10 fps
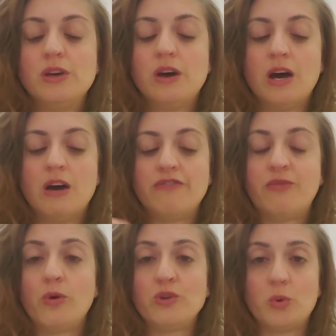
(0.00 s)
uh,
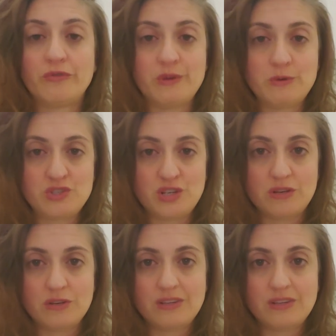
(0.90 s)
for your future,